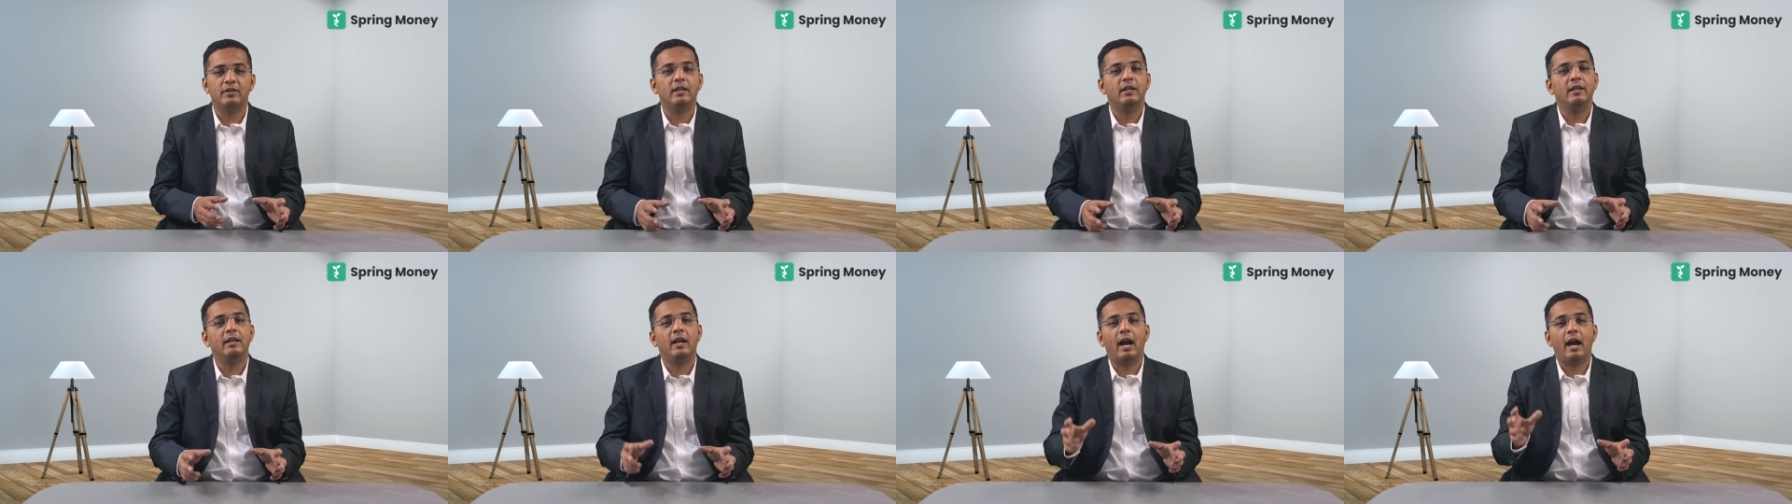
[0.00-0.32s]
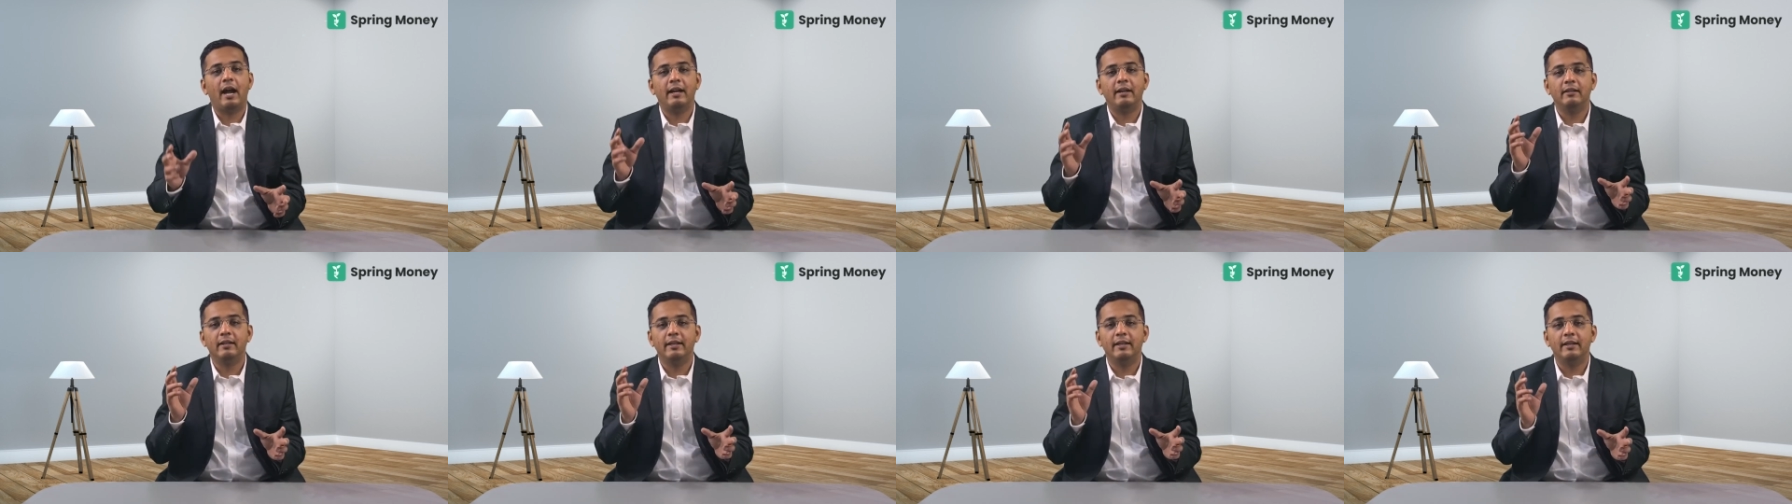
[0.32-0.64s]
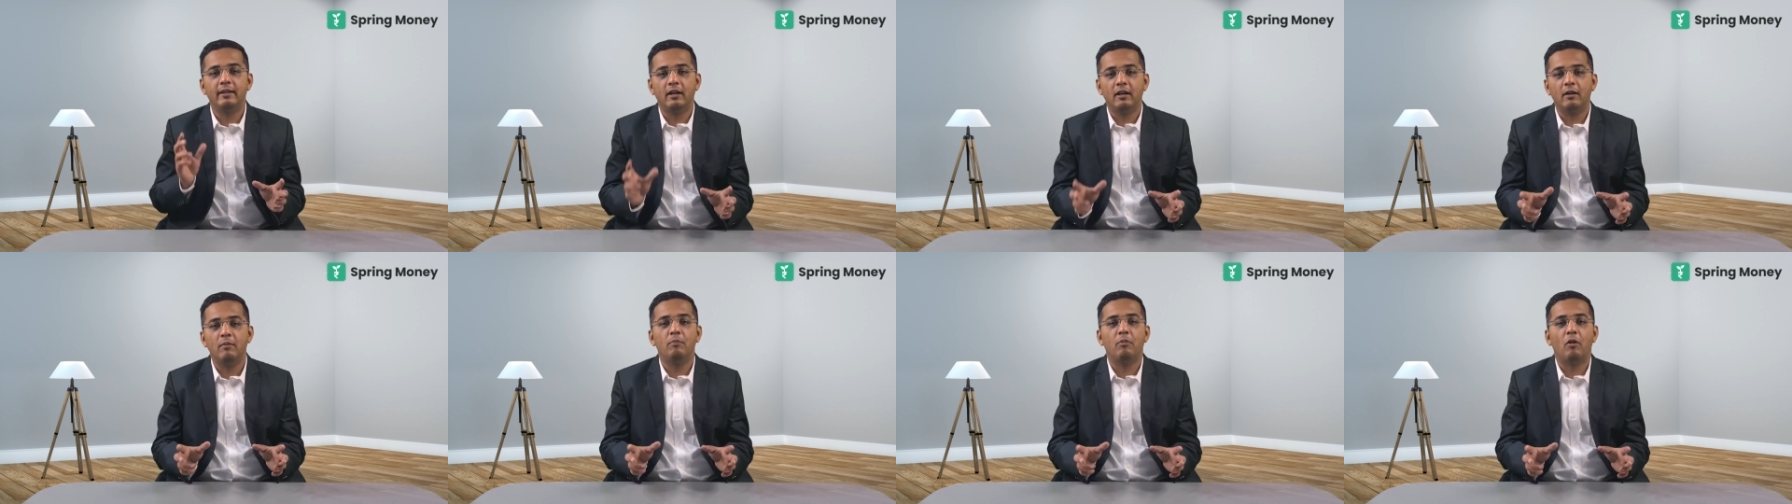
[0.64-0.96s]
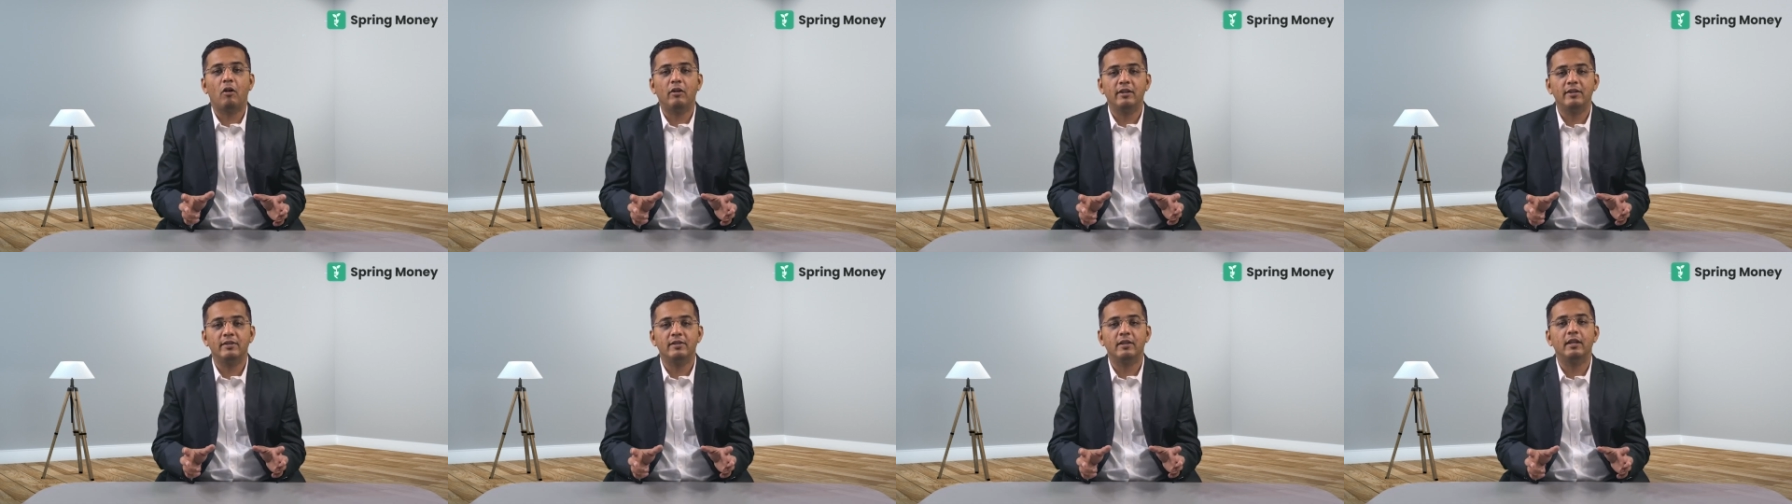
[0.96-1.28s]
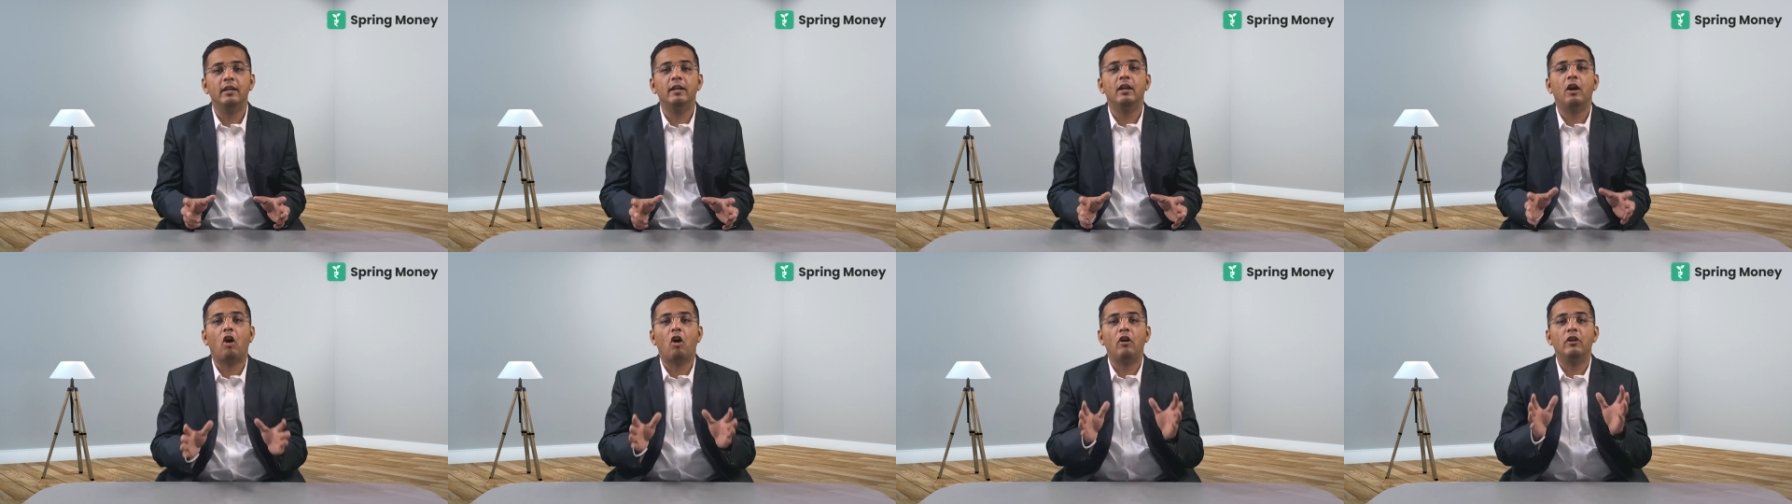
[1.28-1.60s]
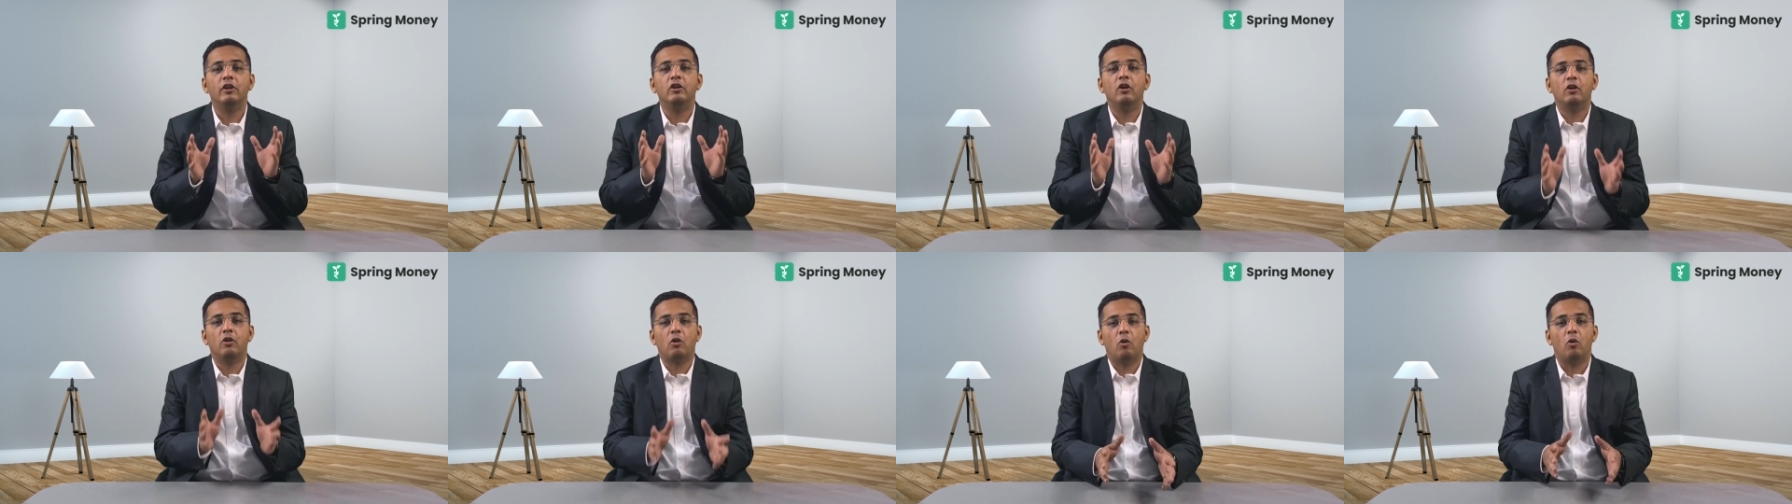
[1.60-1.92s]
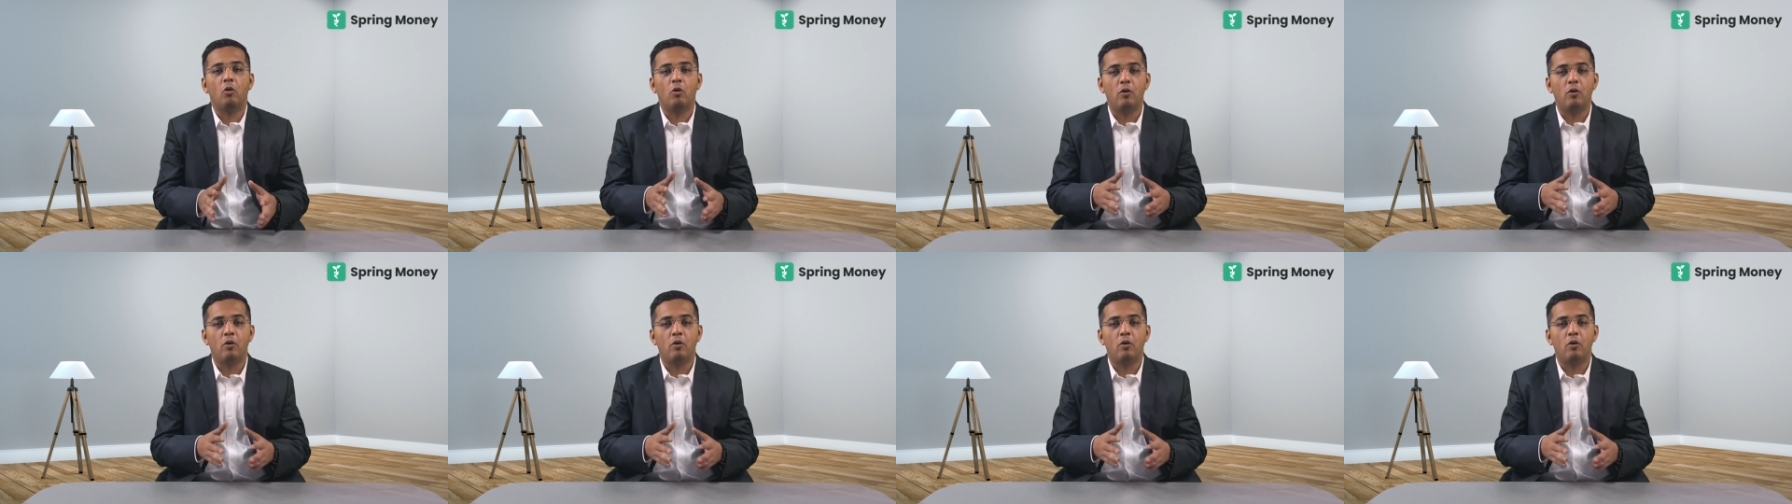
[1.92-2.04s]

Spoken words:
and the term policy on your own.